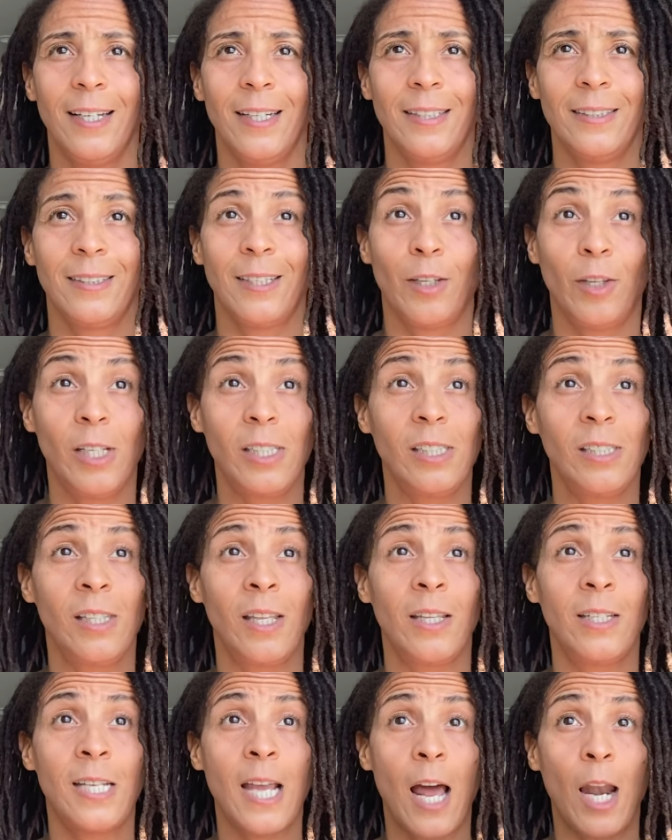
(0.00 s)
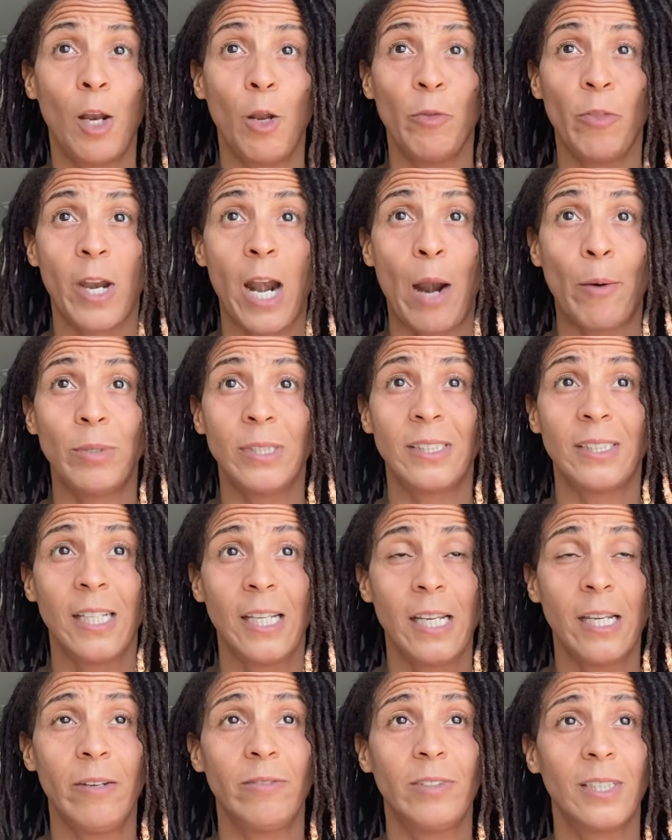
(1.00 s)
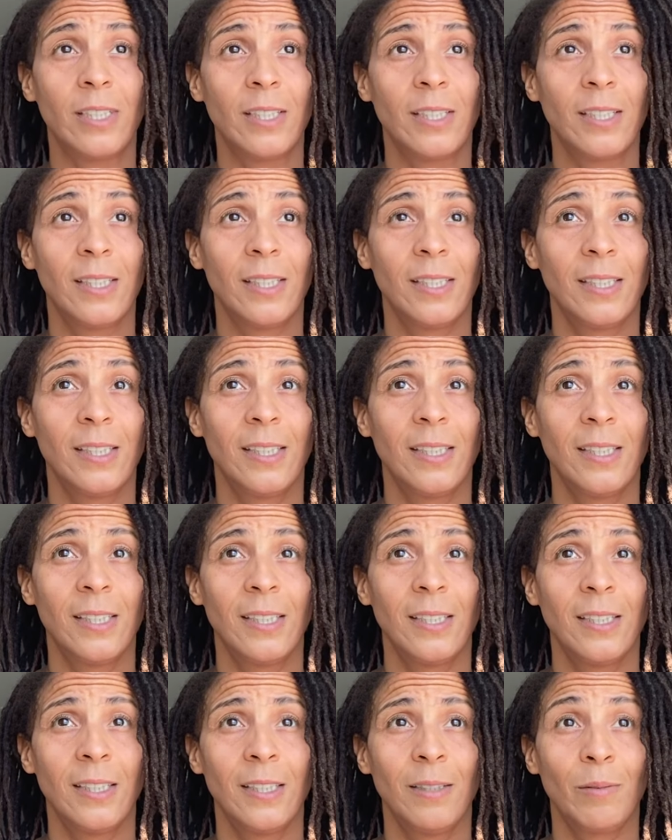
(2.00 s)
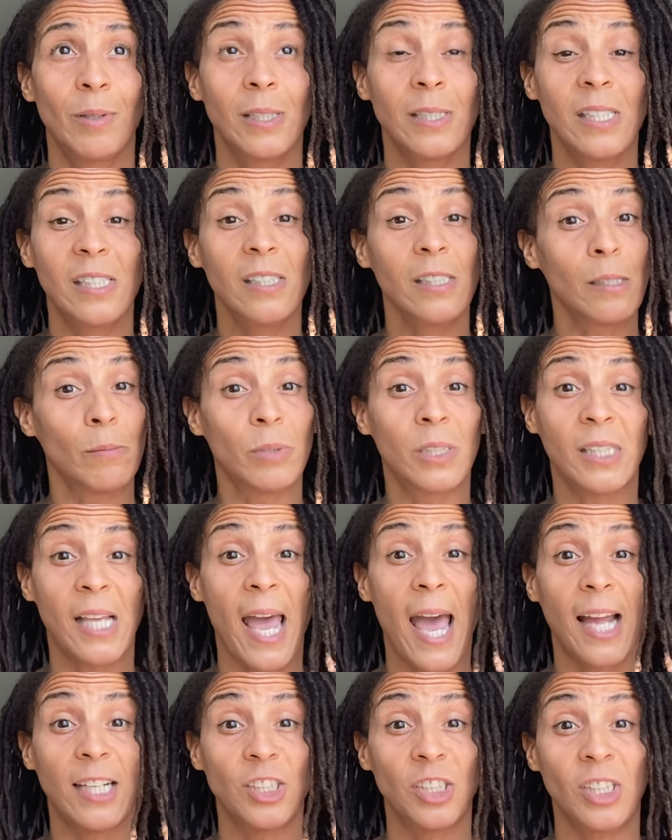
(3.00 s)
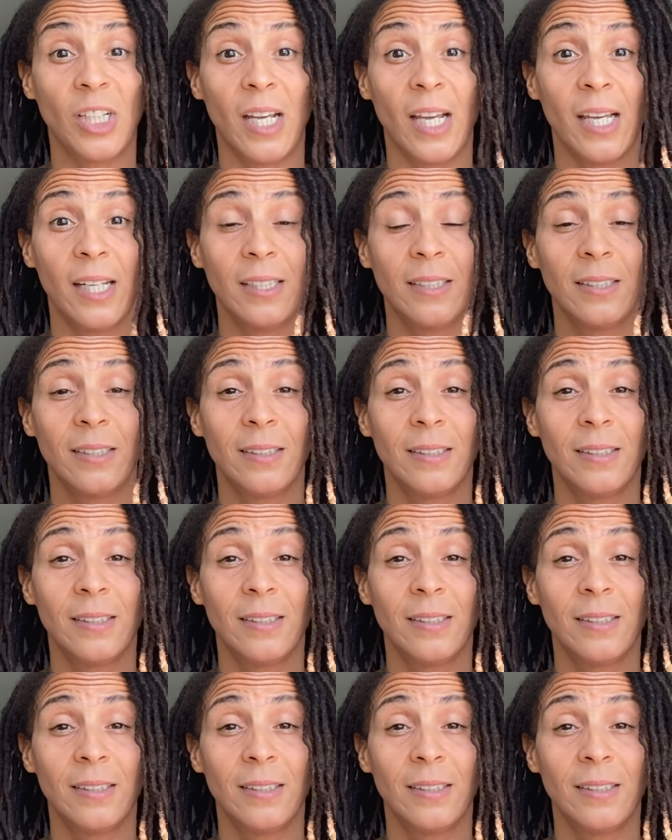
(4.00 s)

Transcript: Now, this is the download that I received because this is some sad shit.